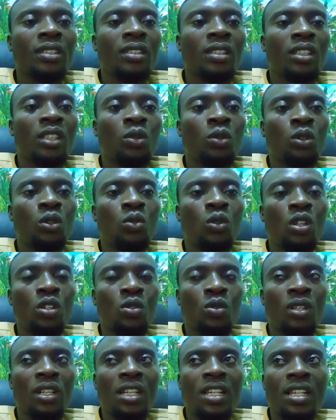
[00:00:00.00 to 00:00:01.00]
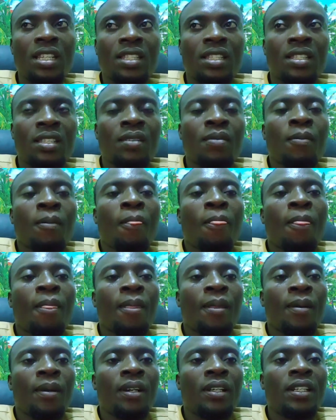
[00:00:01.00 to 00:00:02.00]
You would want to list
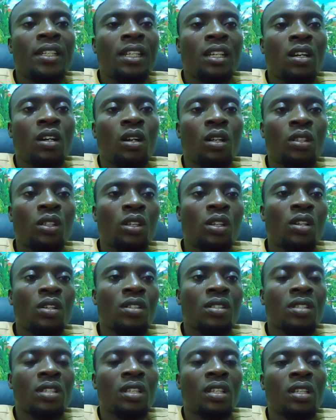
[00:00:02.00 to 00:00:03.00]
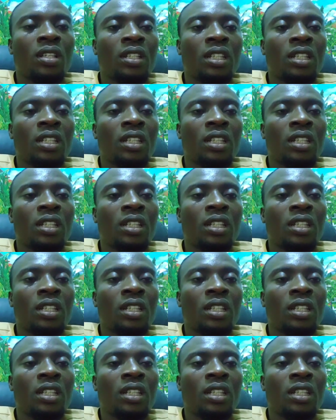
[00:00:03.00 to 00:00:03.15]
the honors,